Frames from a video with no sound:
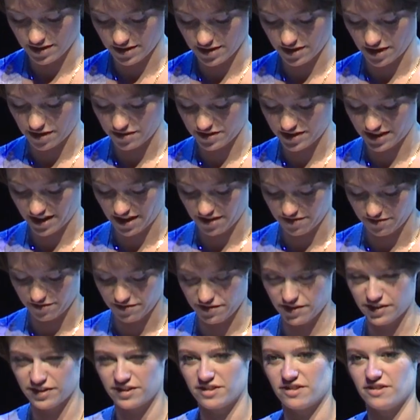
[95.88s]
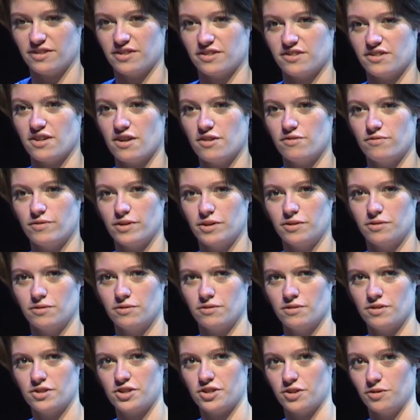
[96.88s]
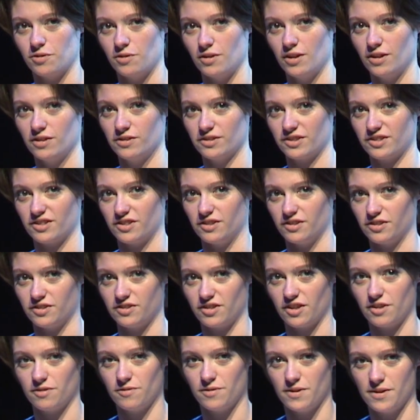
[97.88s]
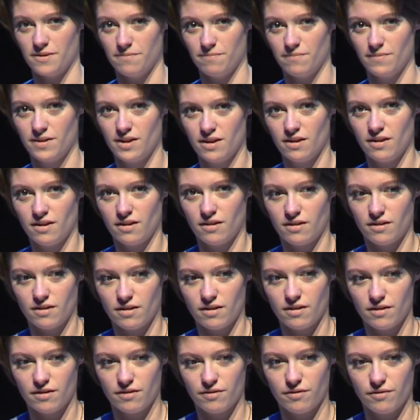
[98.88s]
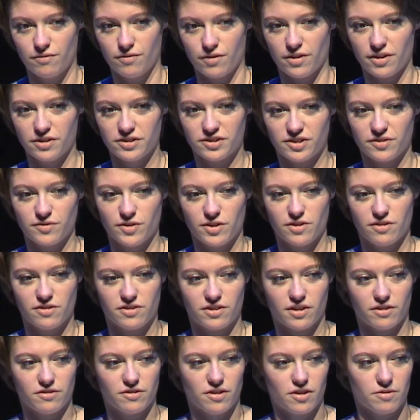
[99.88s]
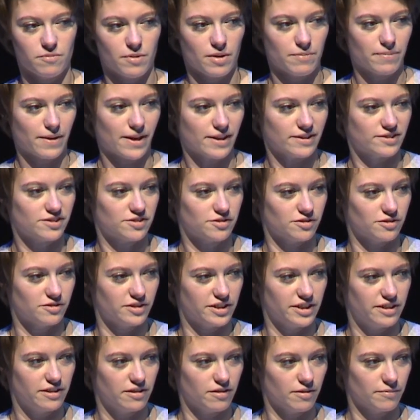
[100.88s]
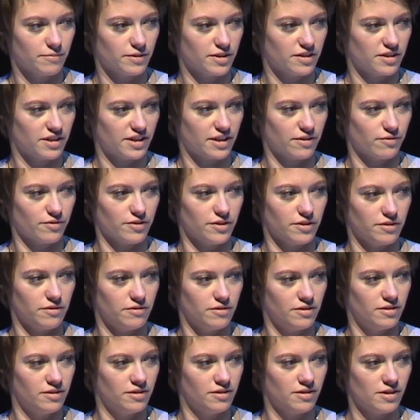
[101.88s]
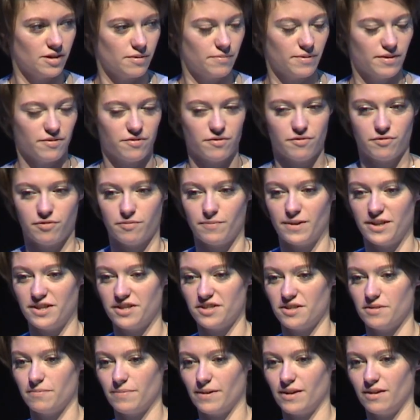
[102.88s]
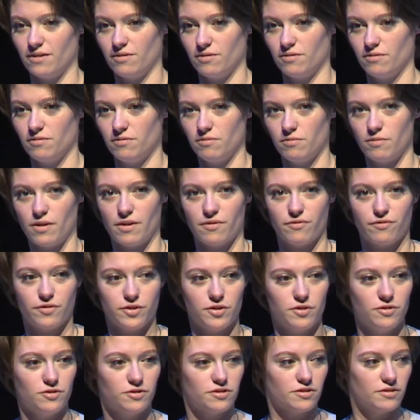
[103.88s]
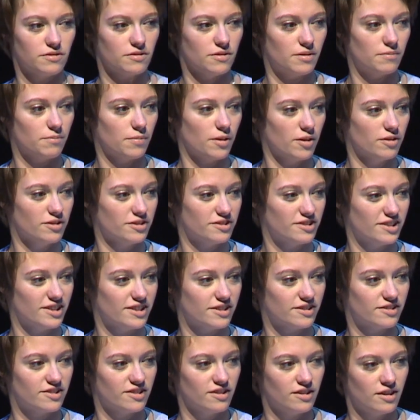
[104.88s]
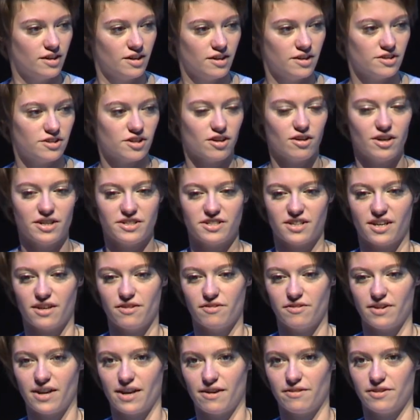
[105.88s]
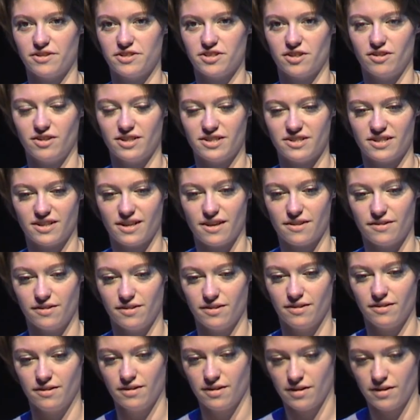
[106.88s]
go together, and there's no real short answer. So for those of you that don't know my backstory, I'm going to give you a bit of information about where food and politics tied together and how they tied together